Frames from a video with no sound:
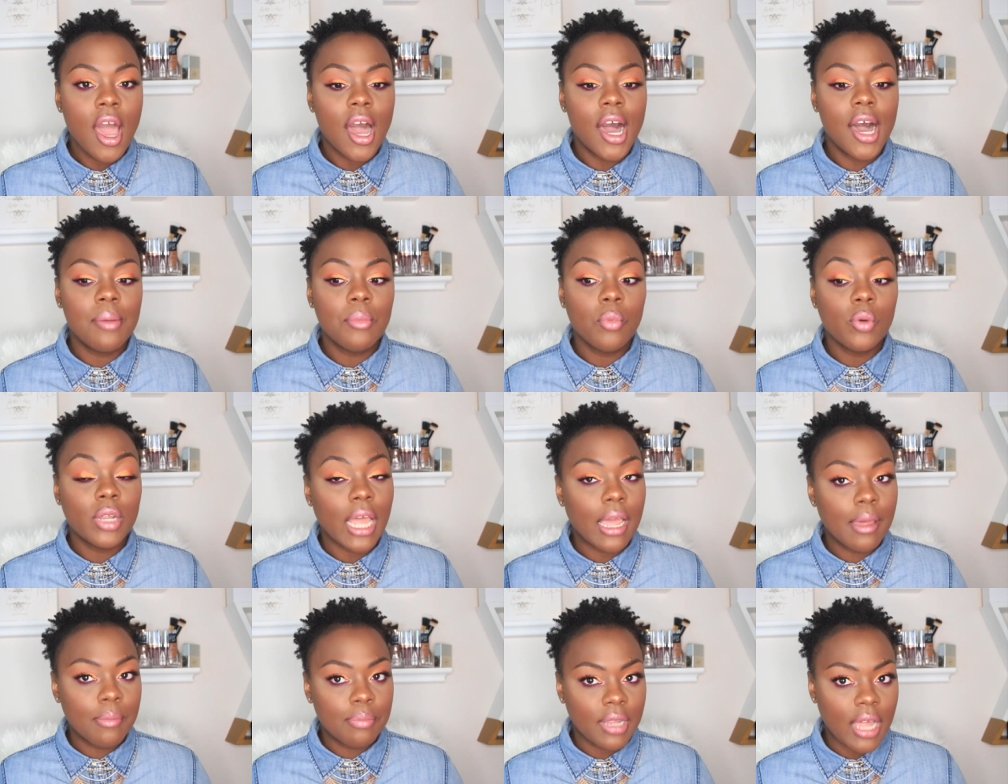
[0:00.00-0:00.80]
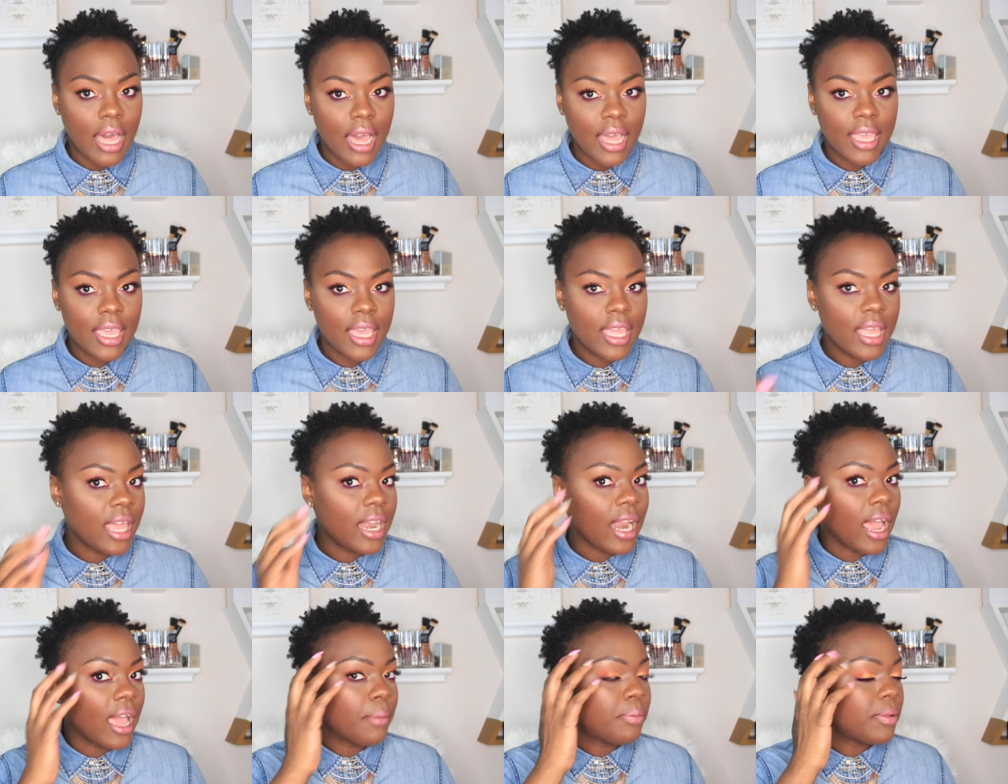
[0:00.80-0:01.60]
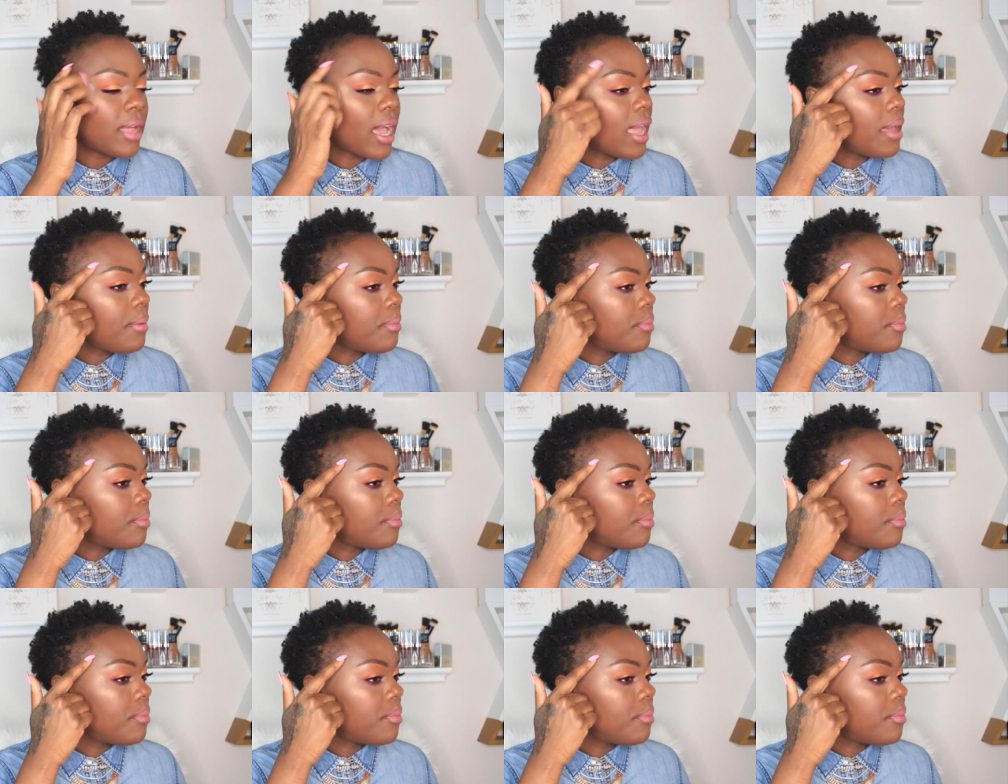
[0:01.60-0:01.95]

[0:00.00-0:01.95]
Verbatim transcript: when I apply it, and I apply